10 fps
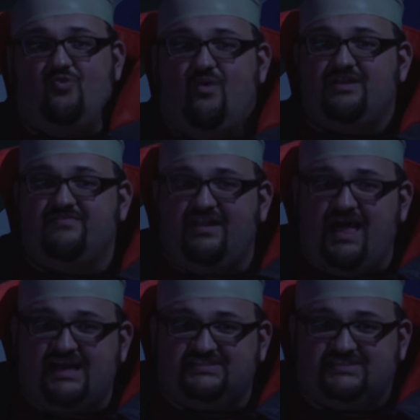One of the
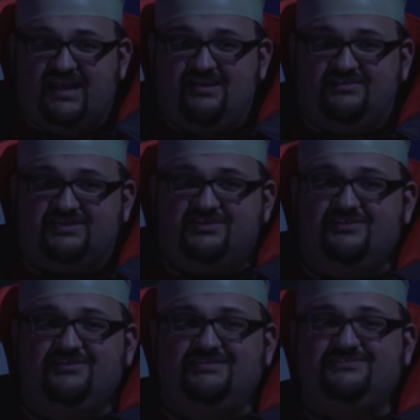last scares
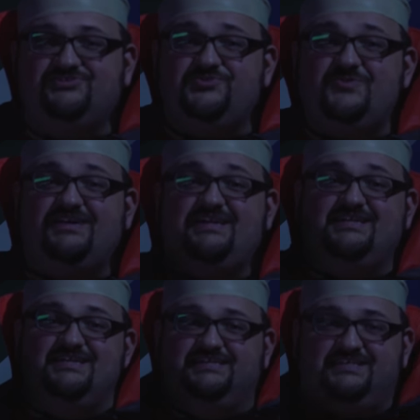occurred in New
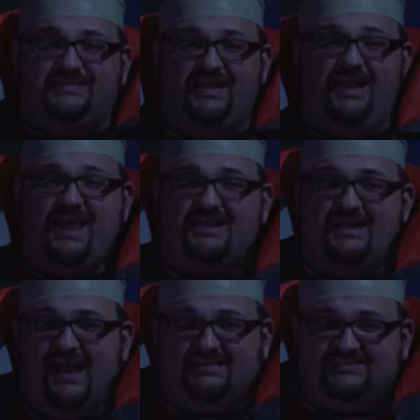England in the late
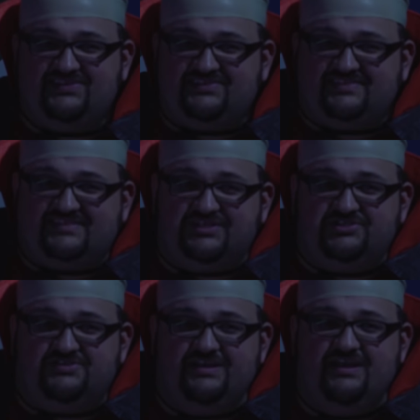19th
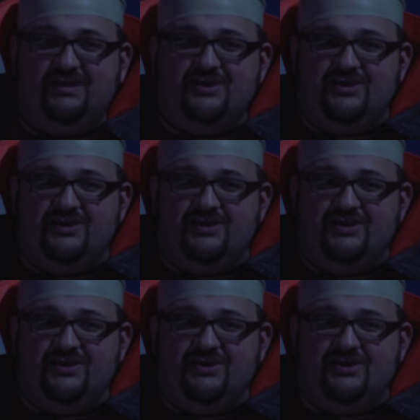century,